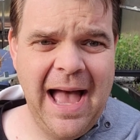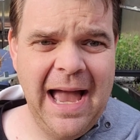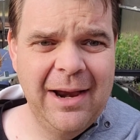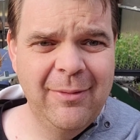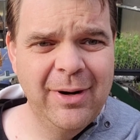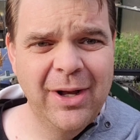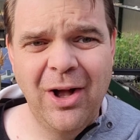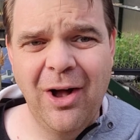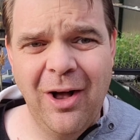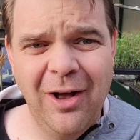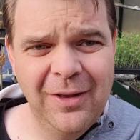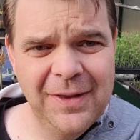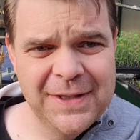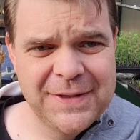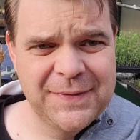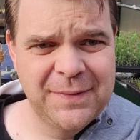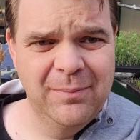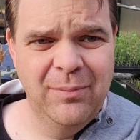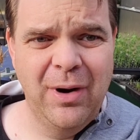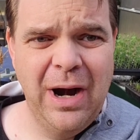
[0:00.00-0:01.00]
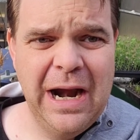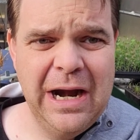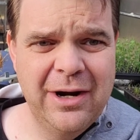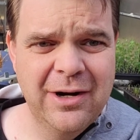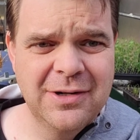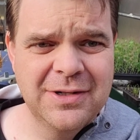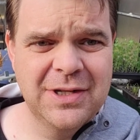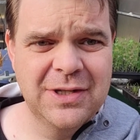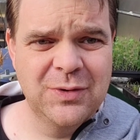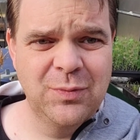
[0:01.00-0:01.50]
I recall this from prior
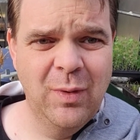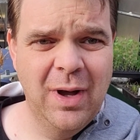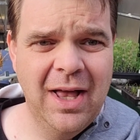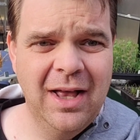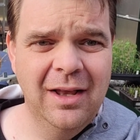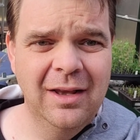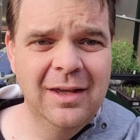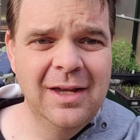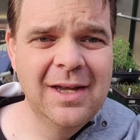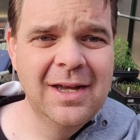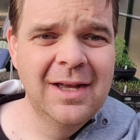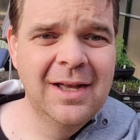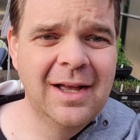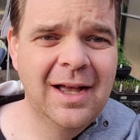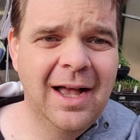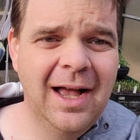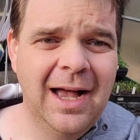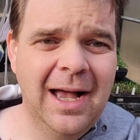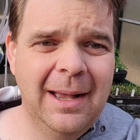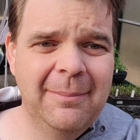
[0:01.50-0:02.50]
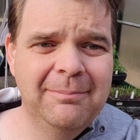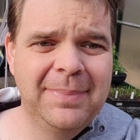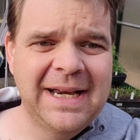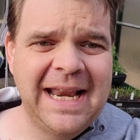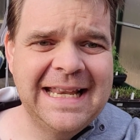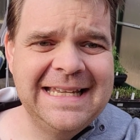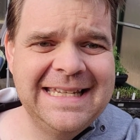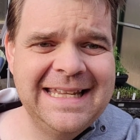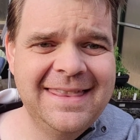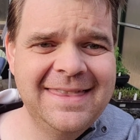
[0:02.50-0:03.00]
years as well, um, but
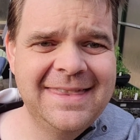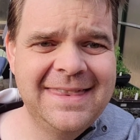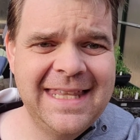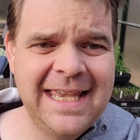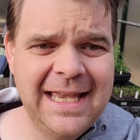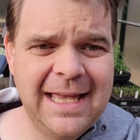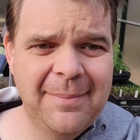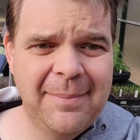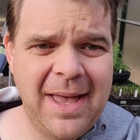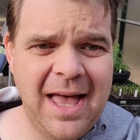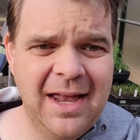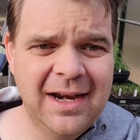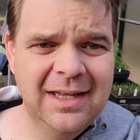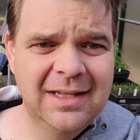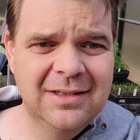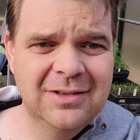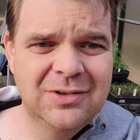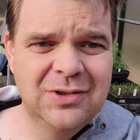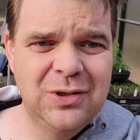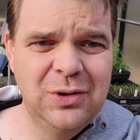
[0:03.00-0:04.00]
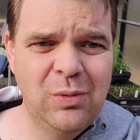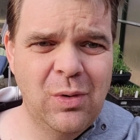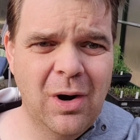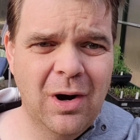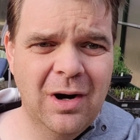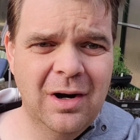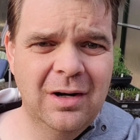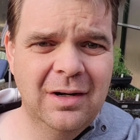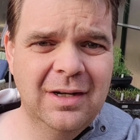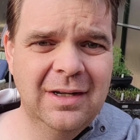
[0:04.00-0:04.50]
I didn't think about it too
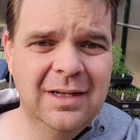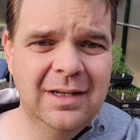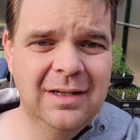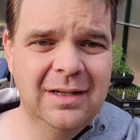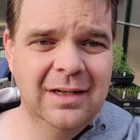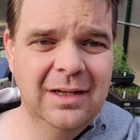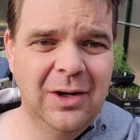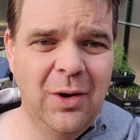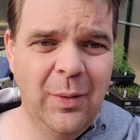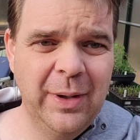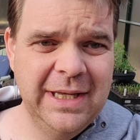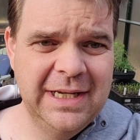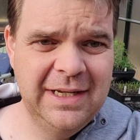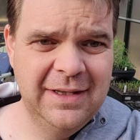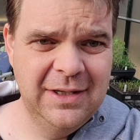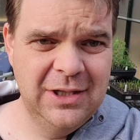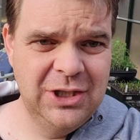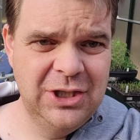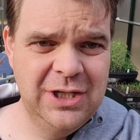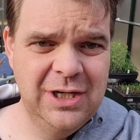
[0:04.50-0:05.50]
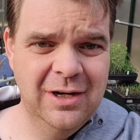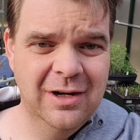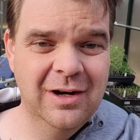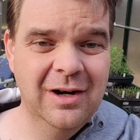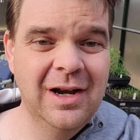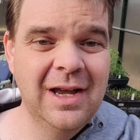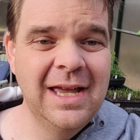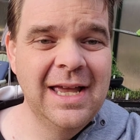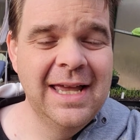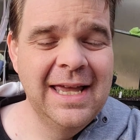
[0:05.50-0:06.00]
hard going into this
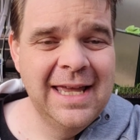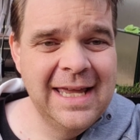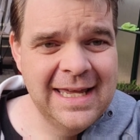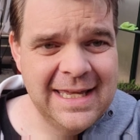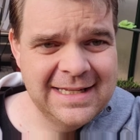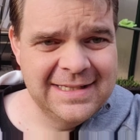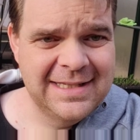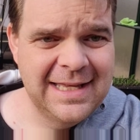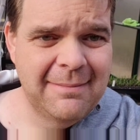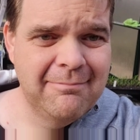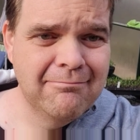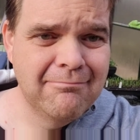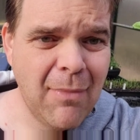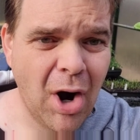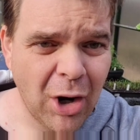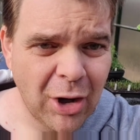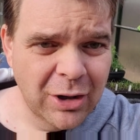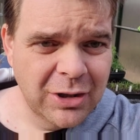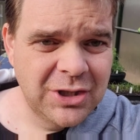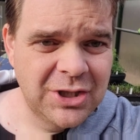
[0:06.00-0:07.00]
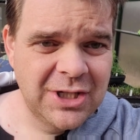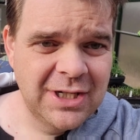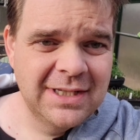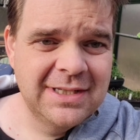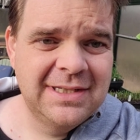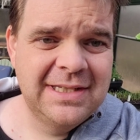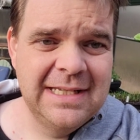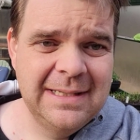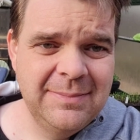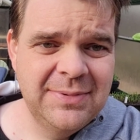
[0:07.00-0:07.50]
year is that March
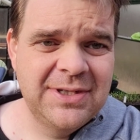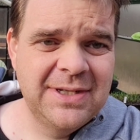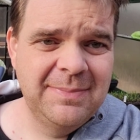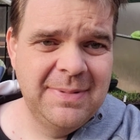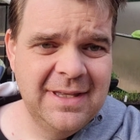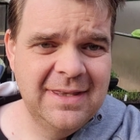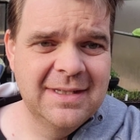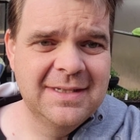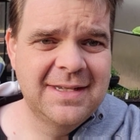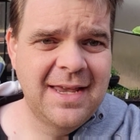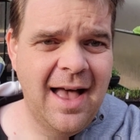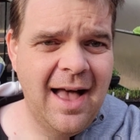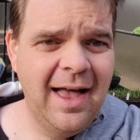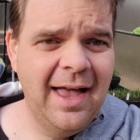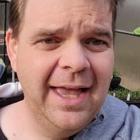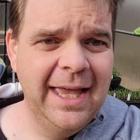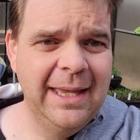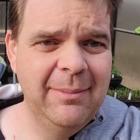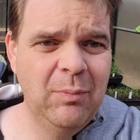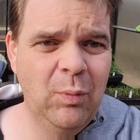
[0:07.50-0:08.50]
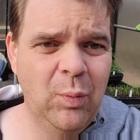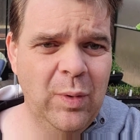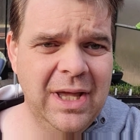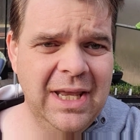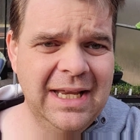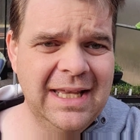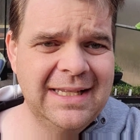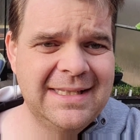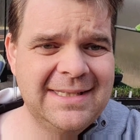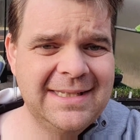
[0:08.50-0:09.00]
seems to be the time
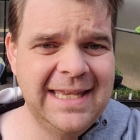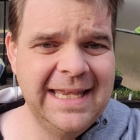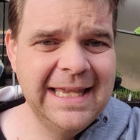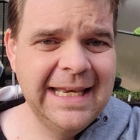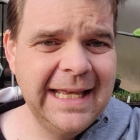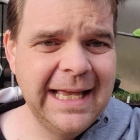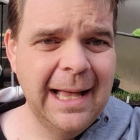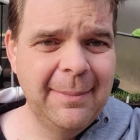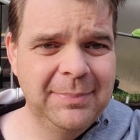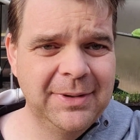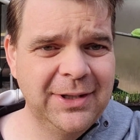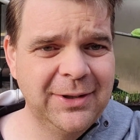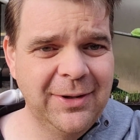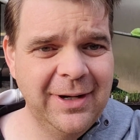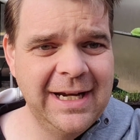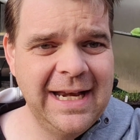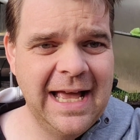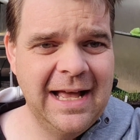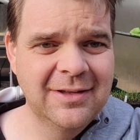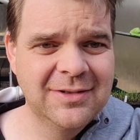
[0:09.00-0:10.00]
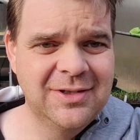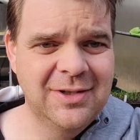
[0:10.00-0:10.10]
when it's heating up in the greenhouse.